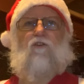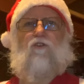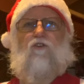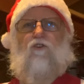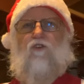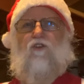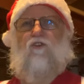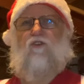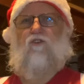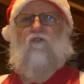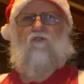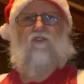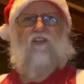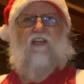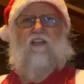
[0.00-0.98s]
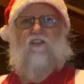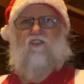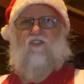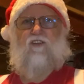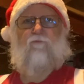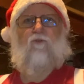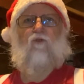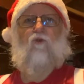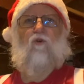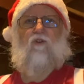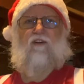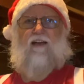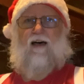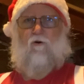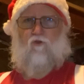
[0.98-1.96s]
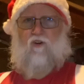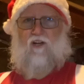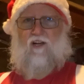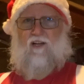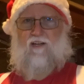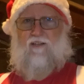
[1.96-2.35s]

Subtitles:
You can use a simple dowel cut.